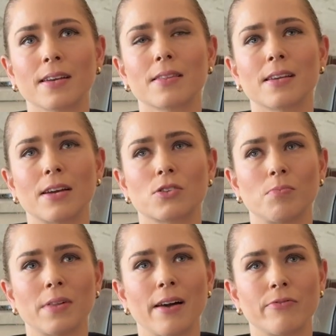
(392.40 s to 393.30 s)
the actual
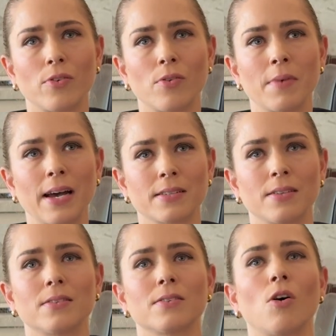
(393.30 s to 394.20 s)
platform
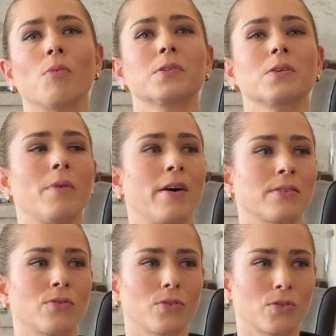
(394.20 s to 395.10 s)
hasn't
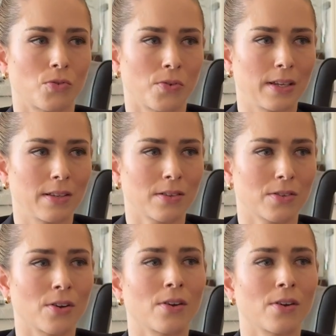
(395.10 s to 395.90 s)
optimized stories. So